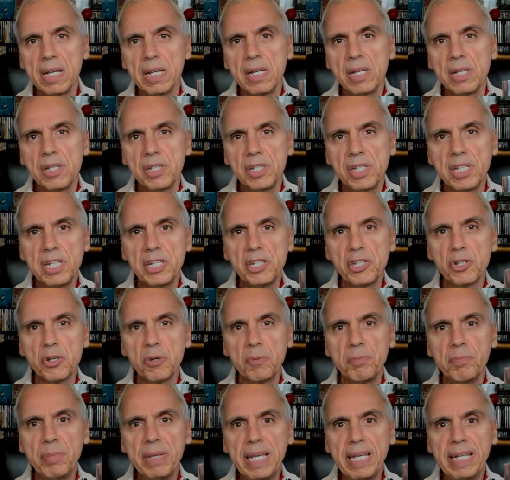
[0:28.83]
Cecil
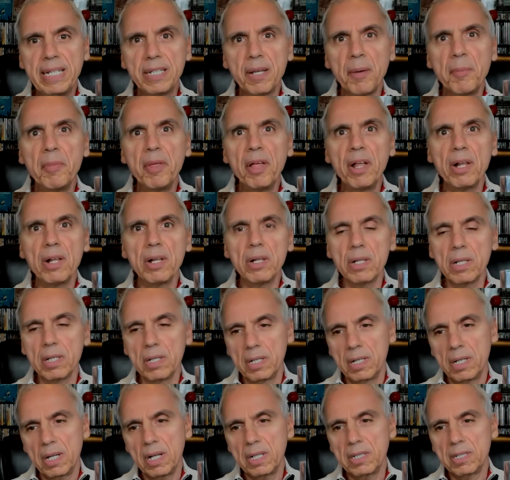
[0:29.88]
B. DeMille.
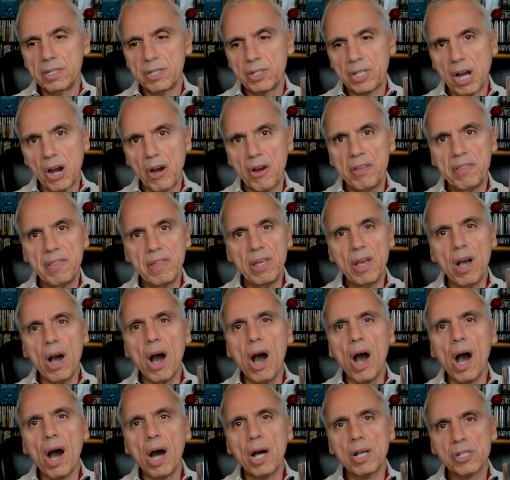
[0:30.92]
And starring the
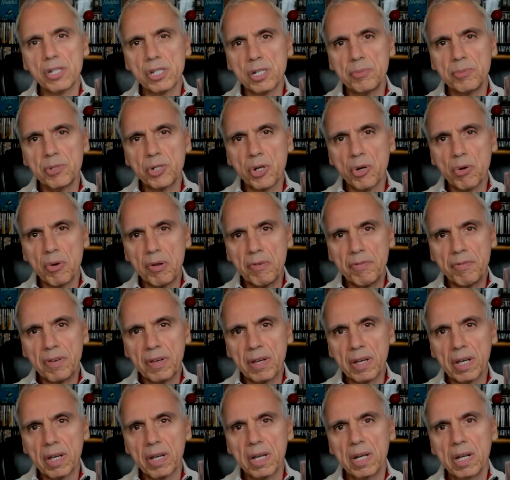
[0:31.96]
awesome,
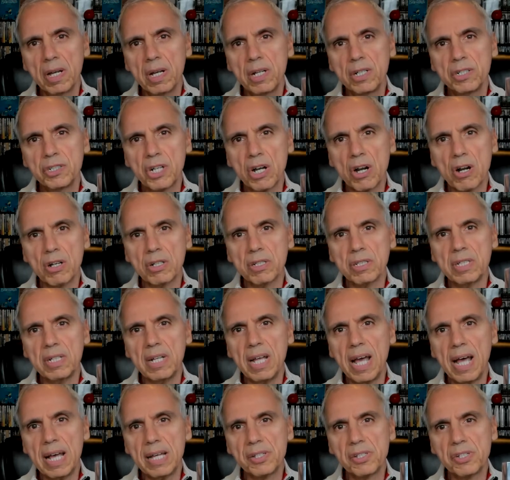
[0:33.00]
terrific Charlton
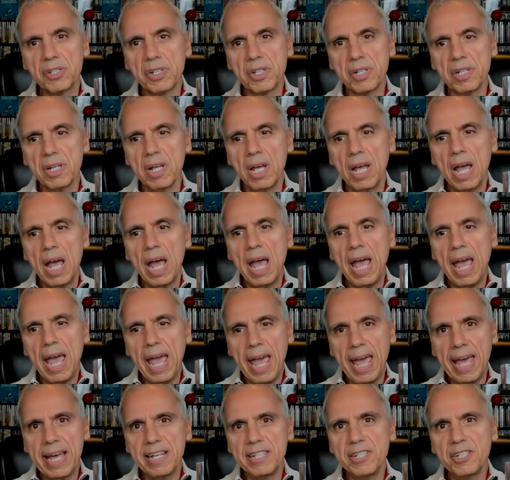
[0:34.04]
Heston
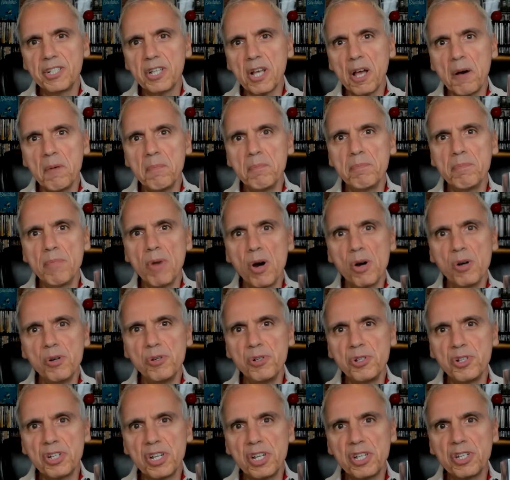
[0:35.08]
as
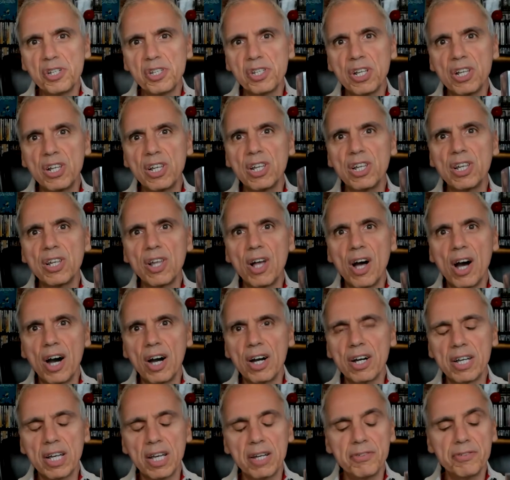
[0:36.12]
Moses the
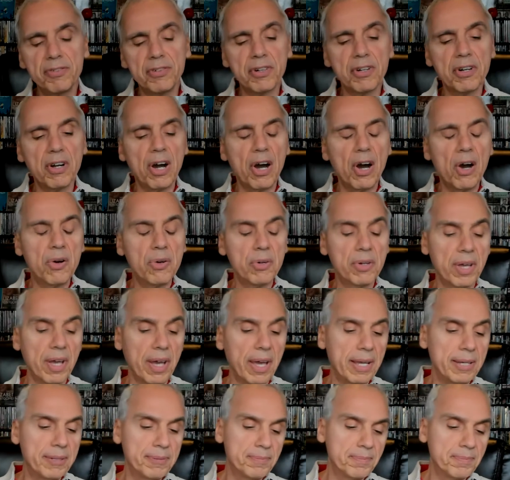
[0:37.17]
Lawgiver. Okay.